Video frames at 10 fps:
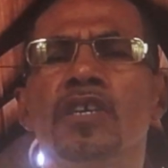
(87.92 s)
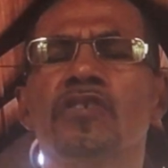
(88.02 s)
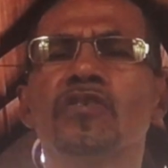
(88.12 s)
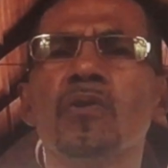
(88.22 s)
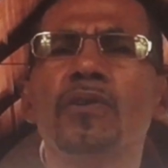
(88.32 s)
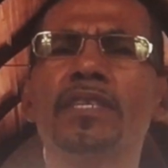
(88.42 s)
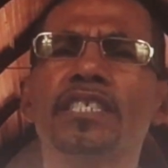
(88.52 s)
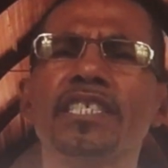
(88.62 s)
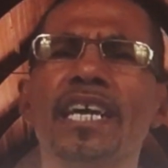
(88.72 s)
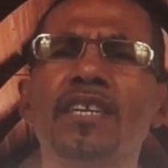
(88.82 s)
So the
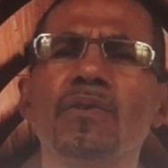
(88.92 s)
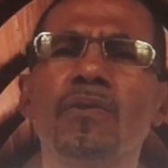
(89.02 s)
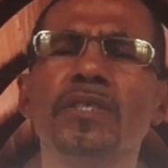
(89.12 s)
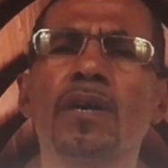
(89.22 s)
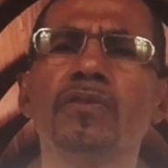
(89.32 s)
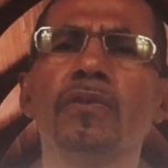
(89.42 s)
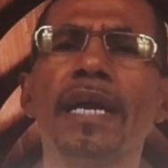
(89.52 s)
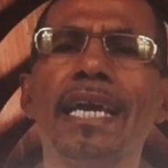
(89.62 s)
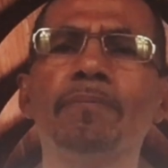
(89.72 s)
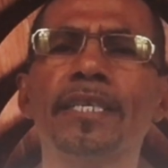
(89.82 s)
child knows how to
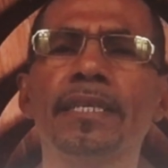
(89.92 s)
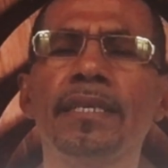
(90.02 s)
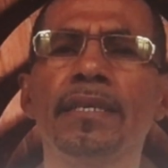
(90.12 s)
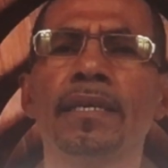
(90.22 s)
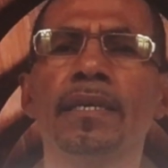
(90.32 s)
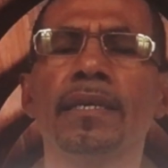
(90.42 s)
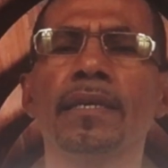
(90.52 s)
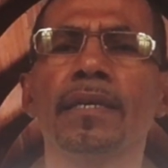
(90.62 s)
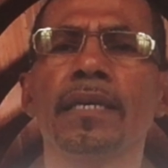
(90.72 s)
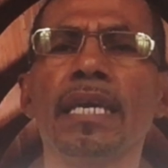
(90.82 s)
empty
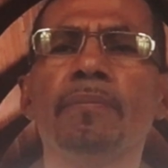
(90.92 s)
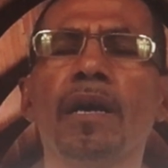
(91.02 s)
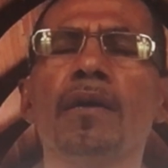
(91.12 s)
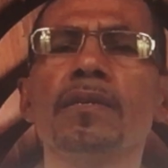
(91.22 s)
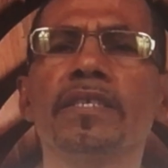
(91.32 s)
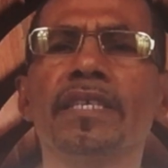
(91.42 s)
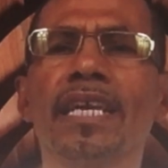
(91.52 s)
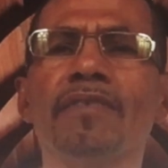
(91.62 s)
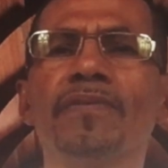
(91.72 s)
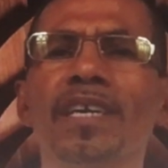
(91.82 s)
him or
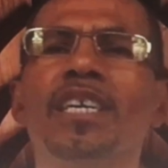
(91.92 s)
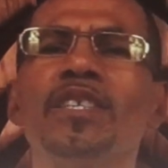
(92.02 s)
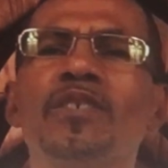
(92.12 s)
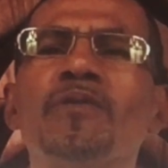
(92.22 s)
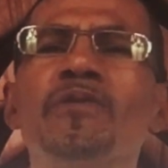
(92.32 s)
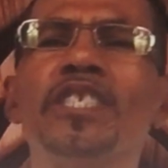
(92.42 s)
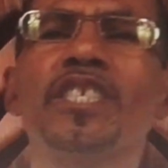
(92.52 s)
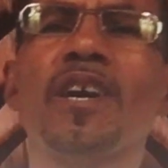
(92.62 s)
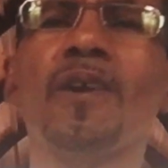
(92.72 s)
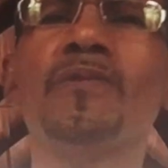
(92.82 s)
herself to reach
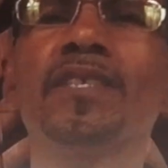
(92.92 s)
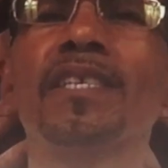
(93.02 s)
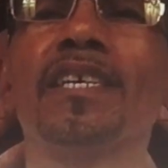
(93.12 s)
out